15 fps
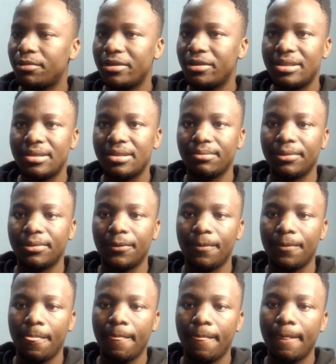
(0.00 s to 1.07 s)
Pretty simple.
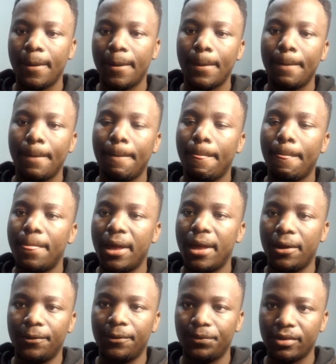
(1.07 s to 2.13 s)

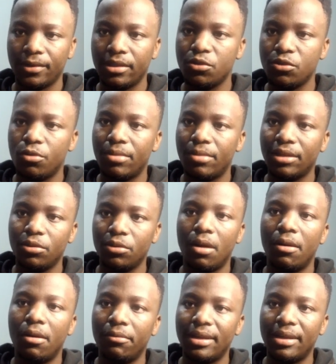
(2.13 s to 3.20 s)
Now, let's go back to
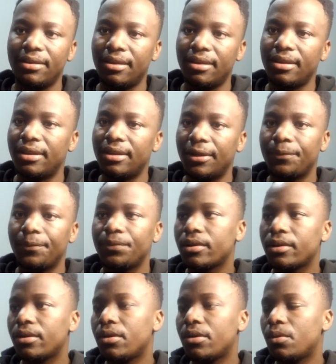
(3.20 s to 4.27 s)
our main thing here.
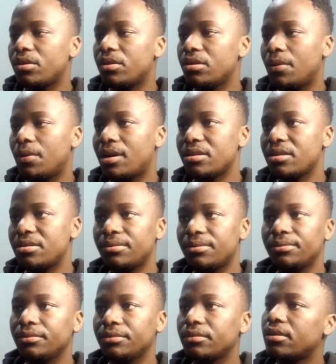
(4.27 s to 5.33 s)
Within our
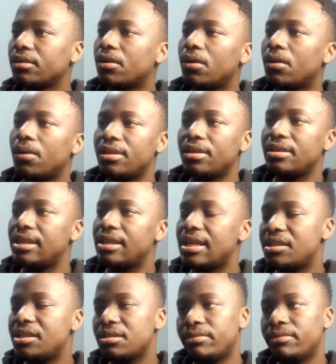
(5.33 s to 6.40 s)
custom
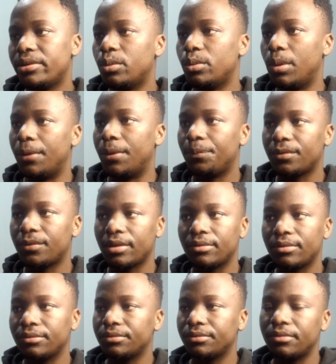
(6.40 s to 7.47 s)
authentication middleware,
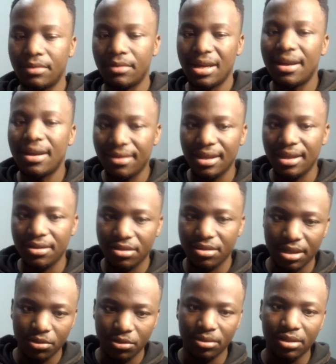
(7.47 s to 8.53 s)
there are things
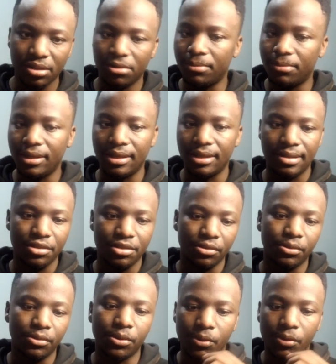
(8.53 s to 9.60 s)
that you need to pay
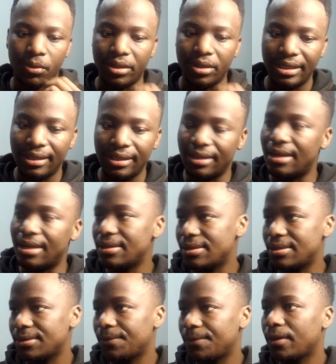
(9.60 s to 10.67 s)
attention to or
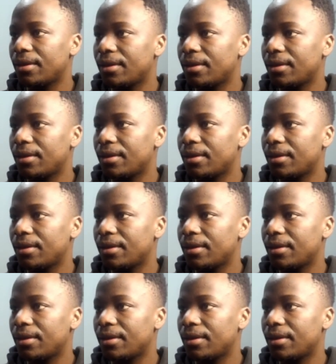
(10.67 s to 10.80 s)
realize.